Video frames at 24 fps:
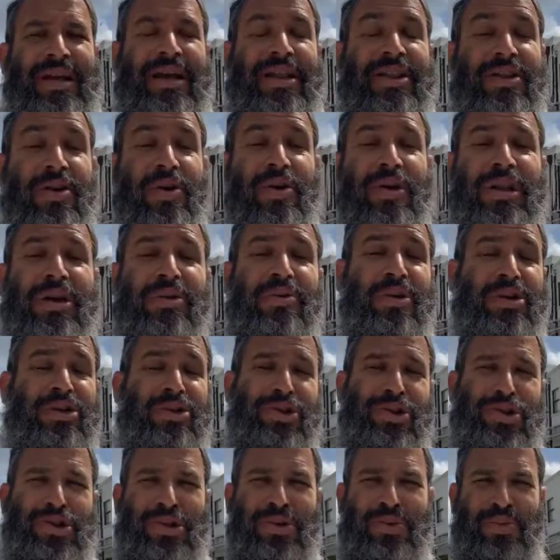And the only one
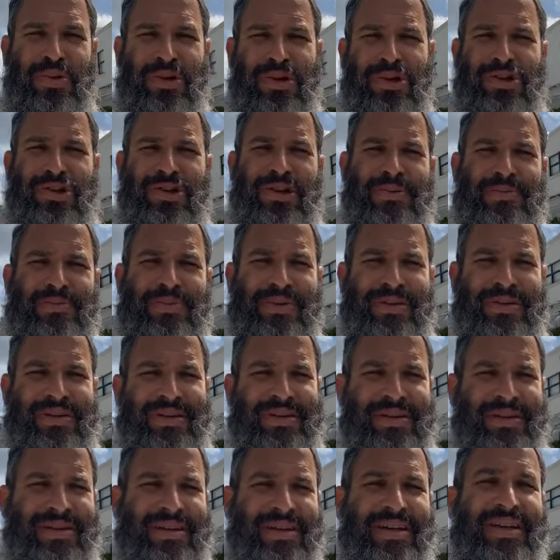you should worship
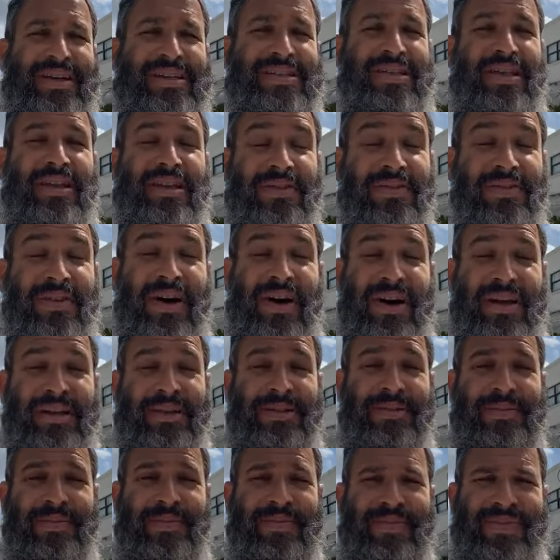is the
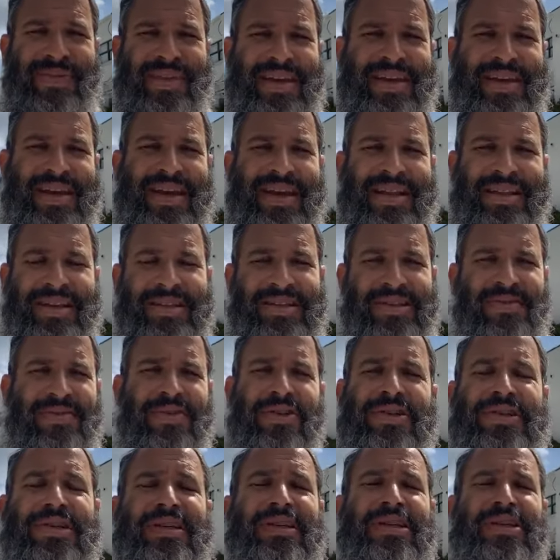divine. There's a
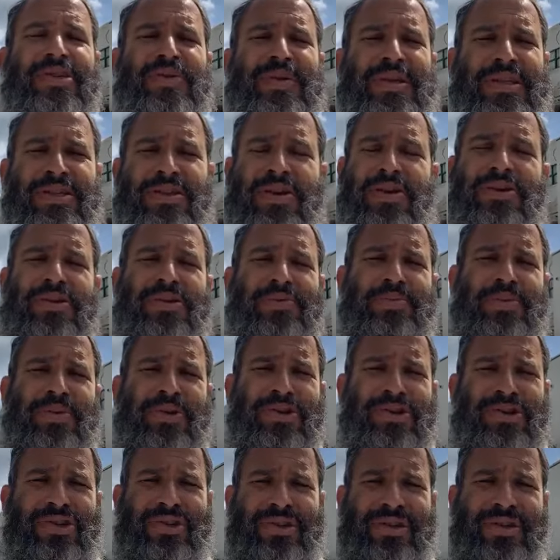verse in this week's Torah
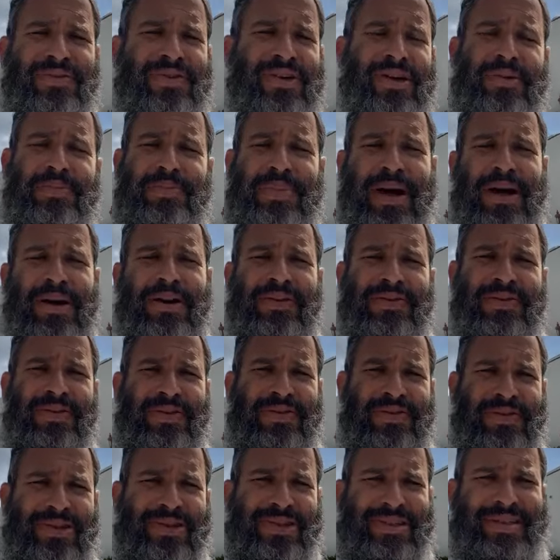portion, a very powerful
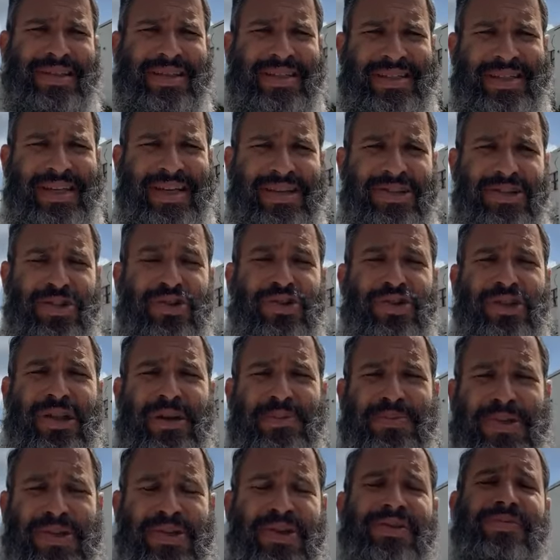verse that says, you shall
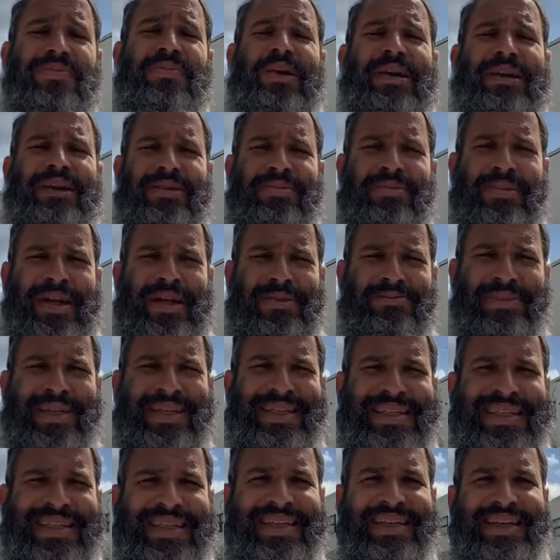observe my
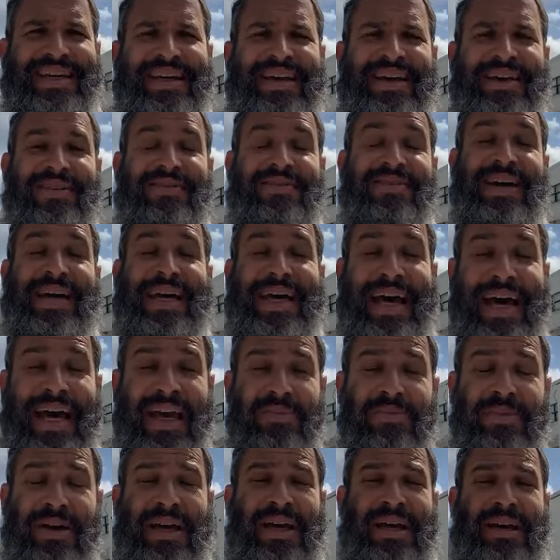commandments,
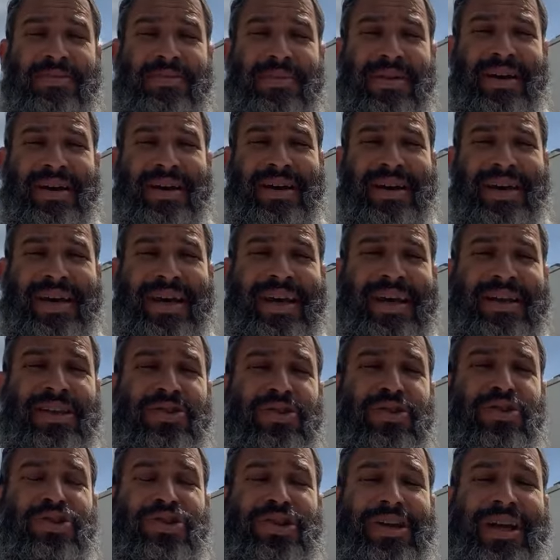v'chai b'hem, and
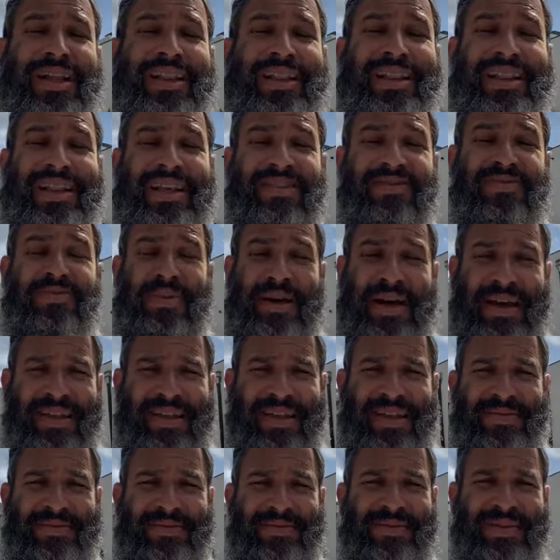you shall live by
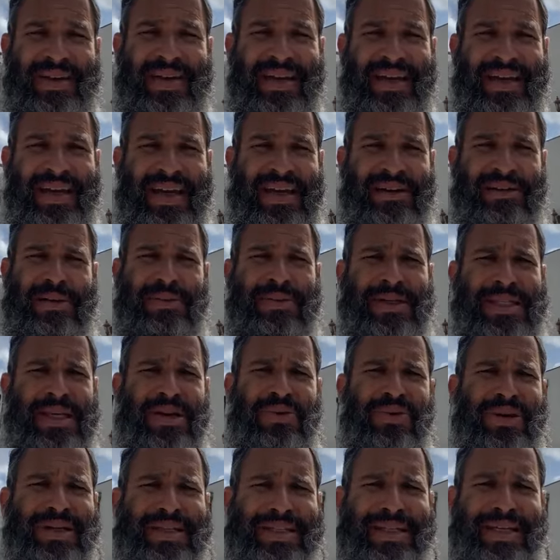them. And rabbis say,
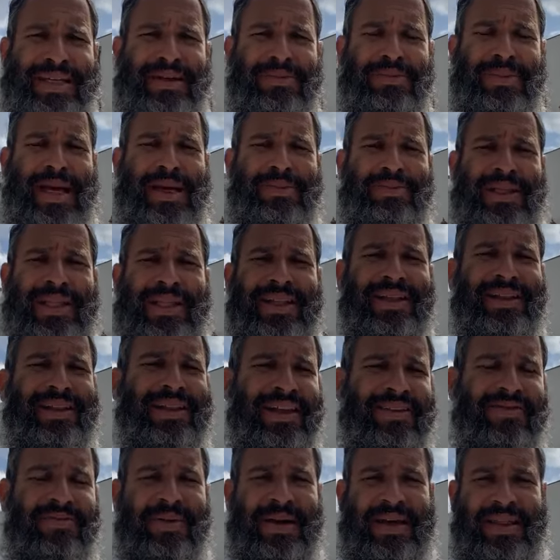what is the commandment to
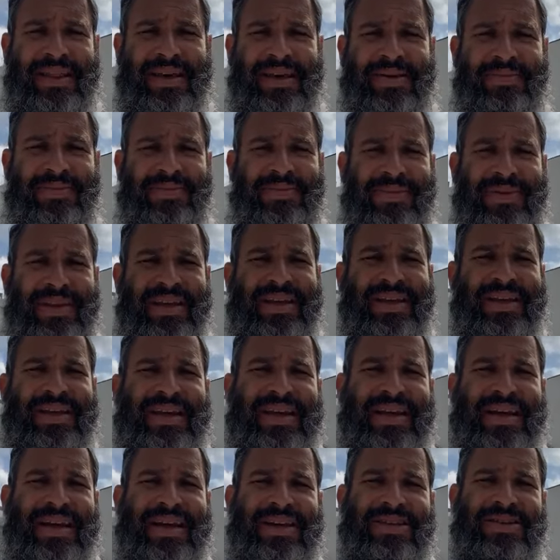live by them?
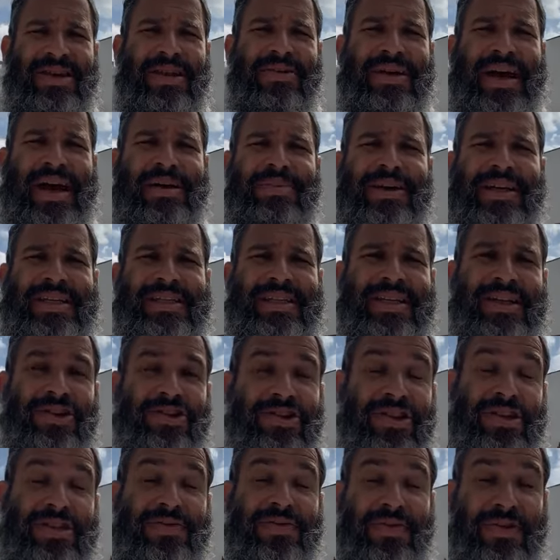So rabbis
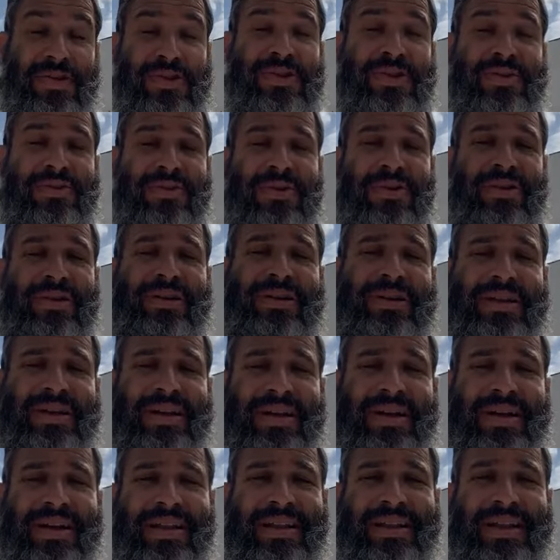teach us, first of all,
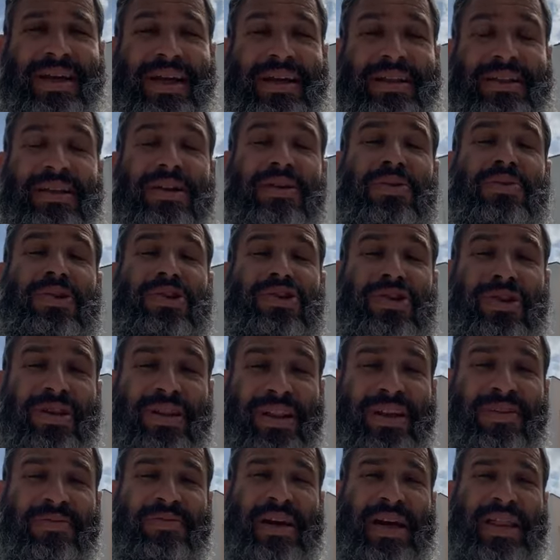that we should
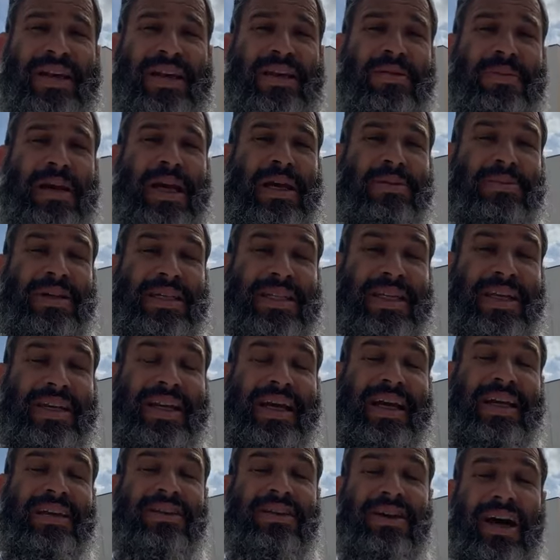live by the commandments and
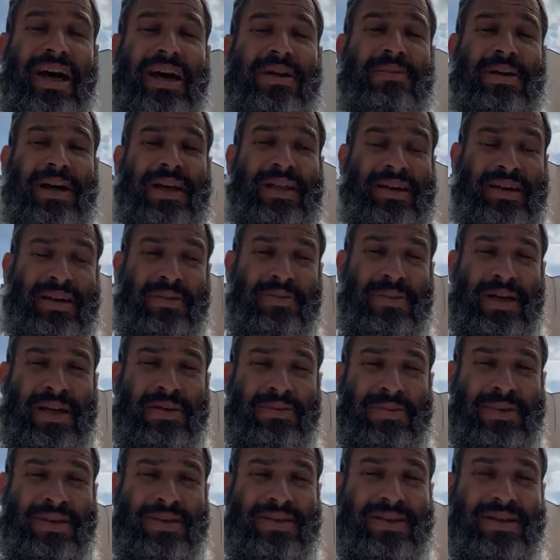not die by the
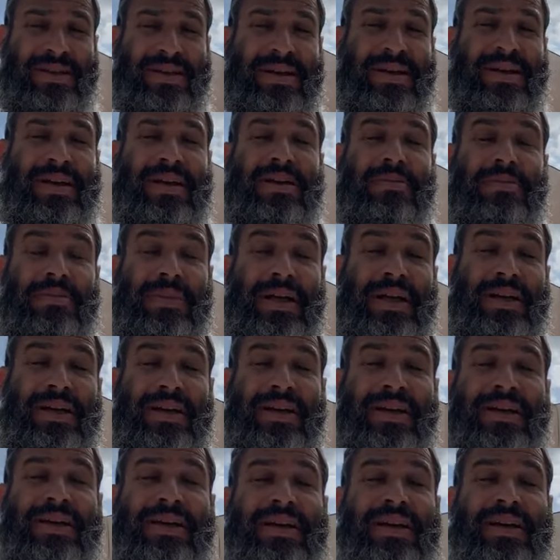commandments.
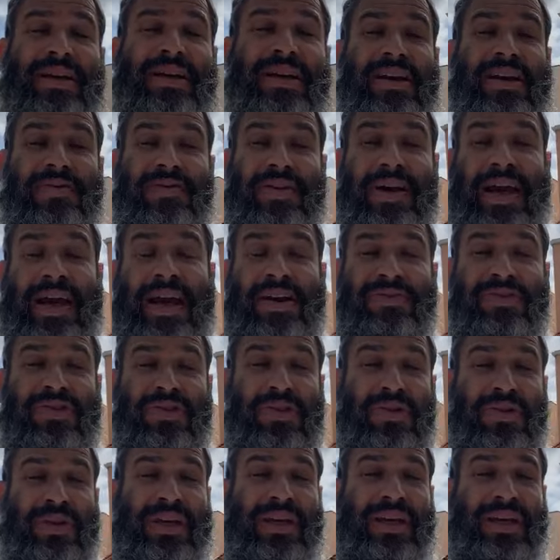Meaning, if I have
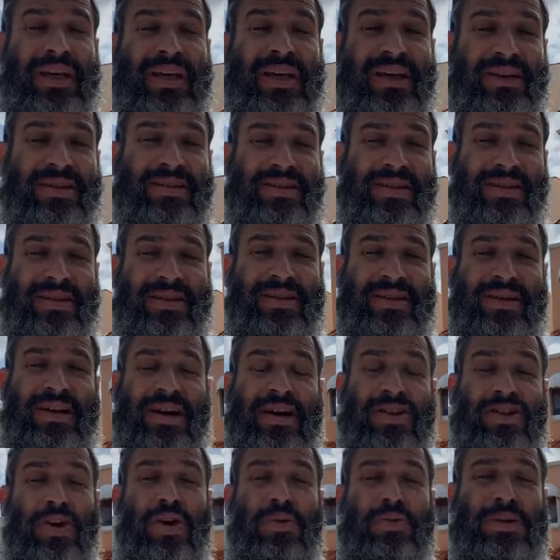to eat
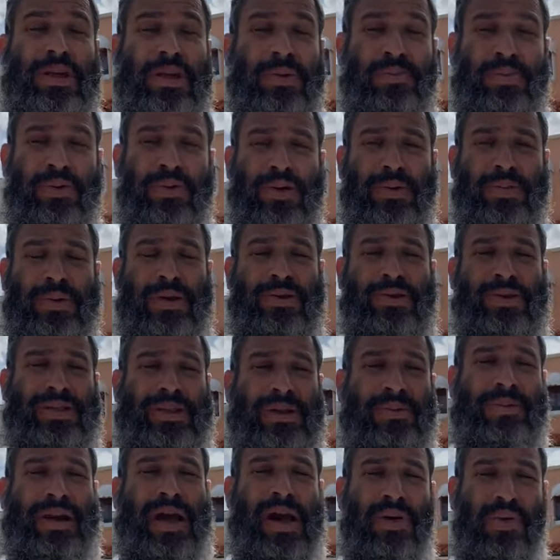on Yom Kippur because
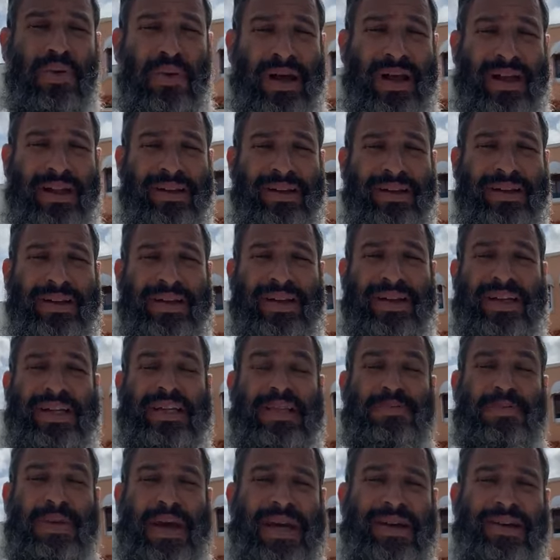I'm not well,
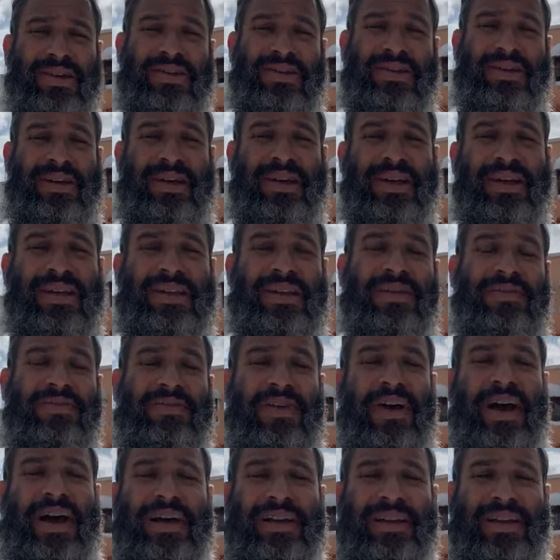it's better to eat than
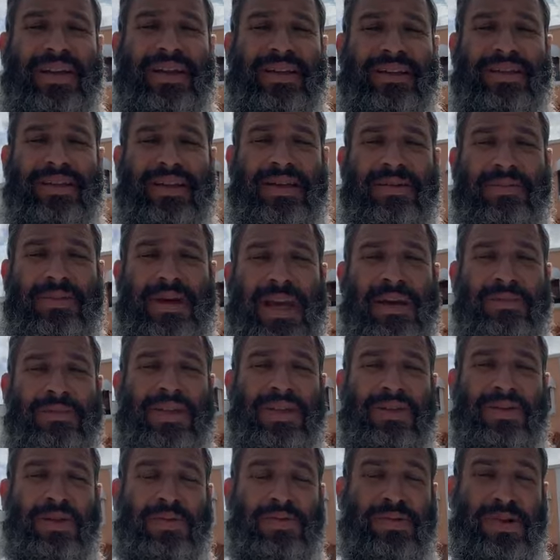violate the
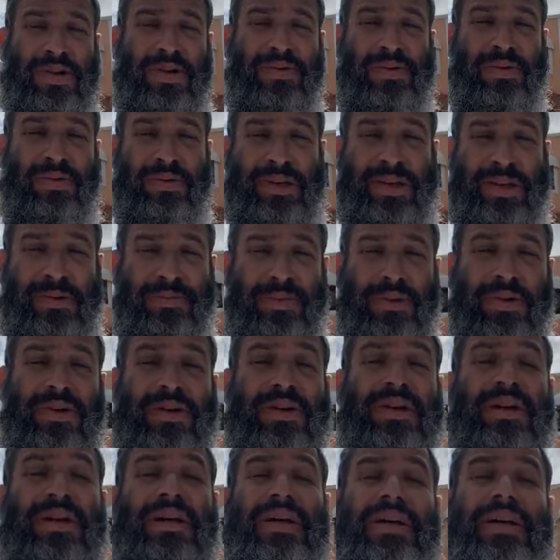commandment to observe Yom
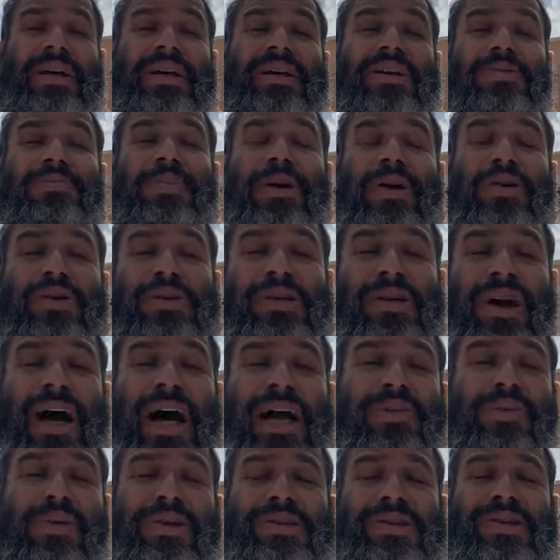Kippur, because
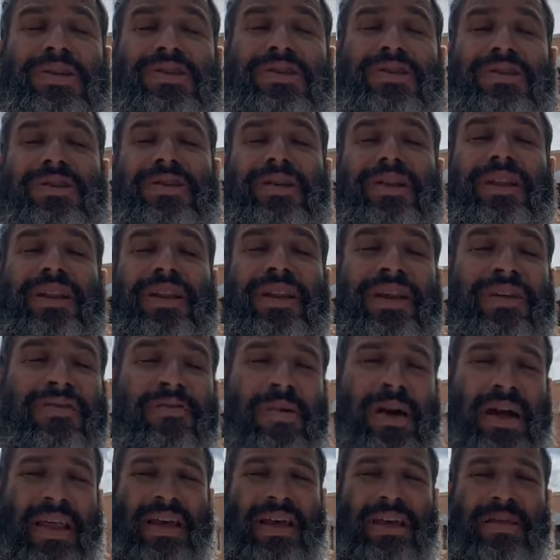God wants us to live
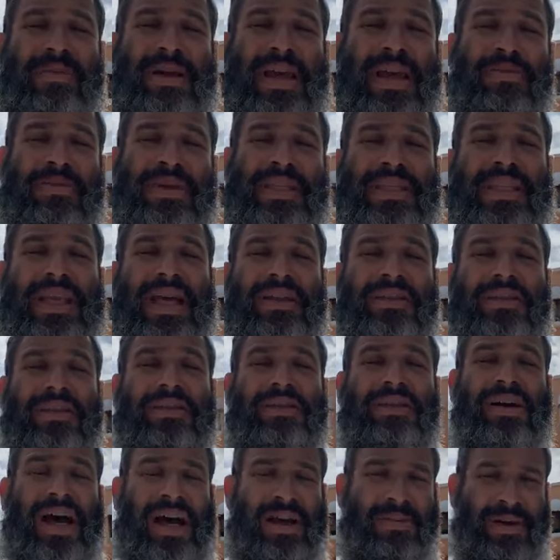by the commandments, not to
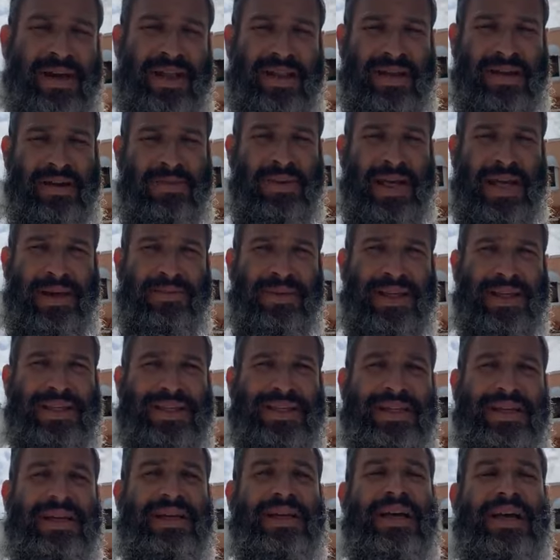die by the
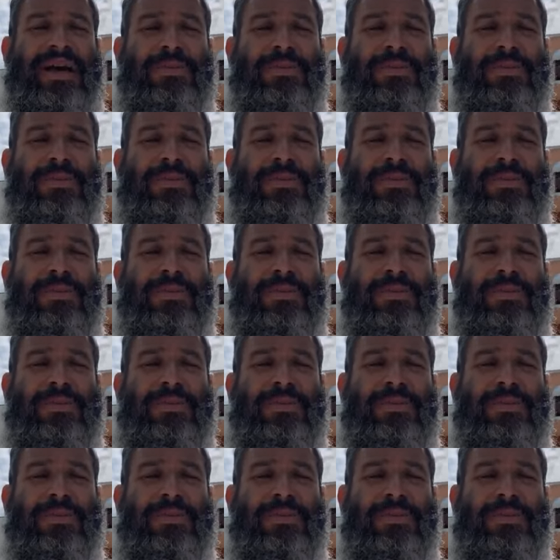commandments.